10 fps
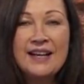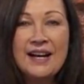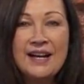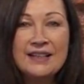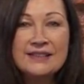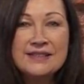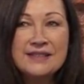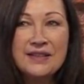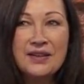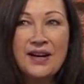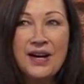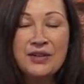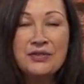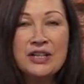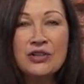And I
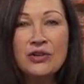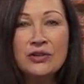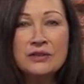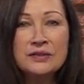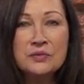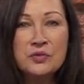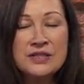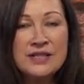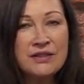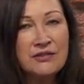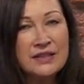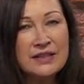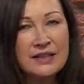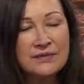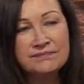recall one day
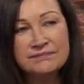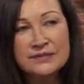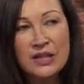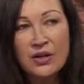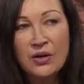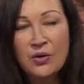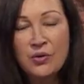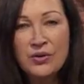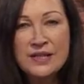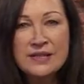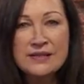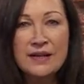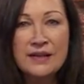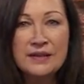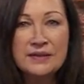thinking, oh, he's
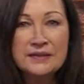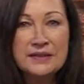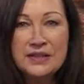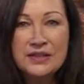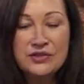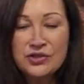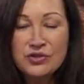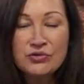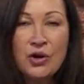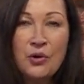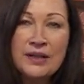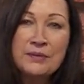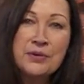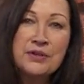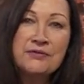just
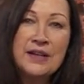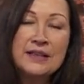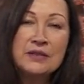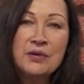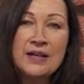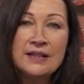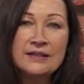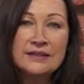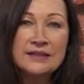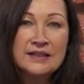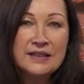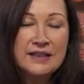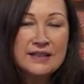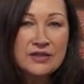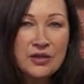growing perfectly well.
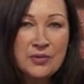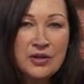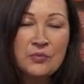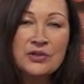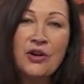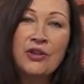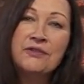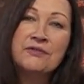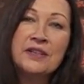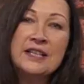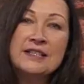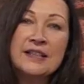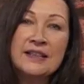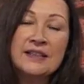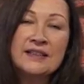He's coming on with all the
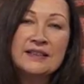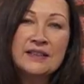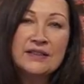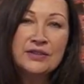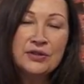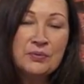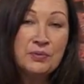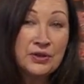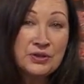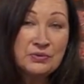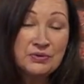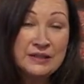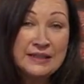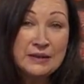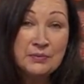feeding. The other boys were
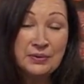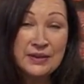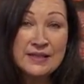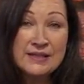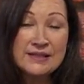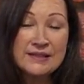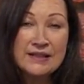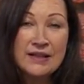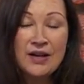really in peace.